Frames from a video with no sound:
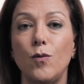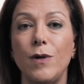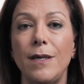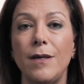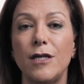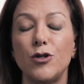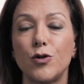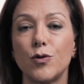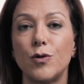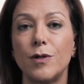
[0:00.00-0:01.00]
we
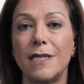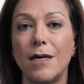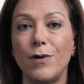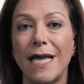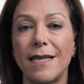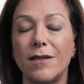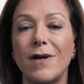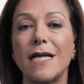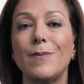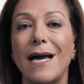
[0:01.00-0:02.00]
ensured that we had the
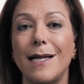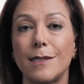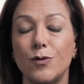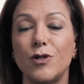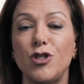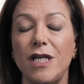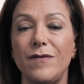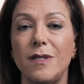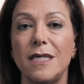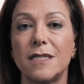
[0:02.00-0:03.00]
right path to
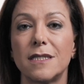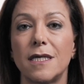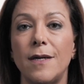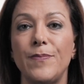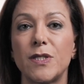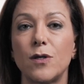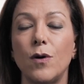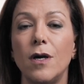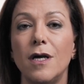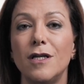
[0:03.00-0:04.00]
achieve these. So
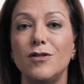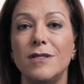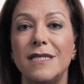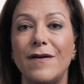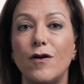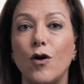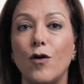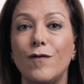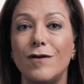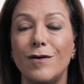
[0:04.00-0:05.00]
never
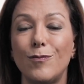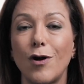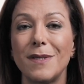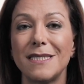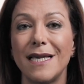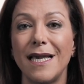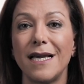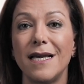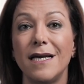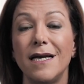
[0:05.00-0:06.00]

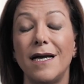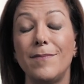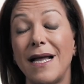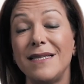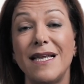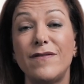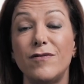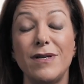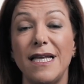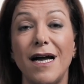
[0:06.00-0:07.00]
over-promising and never really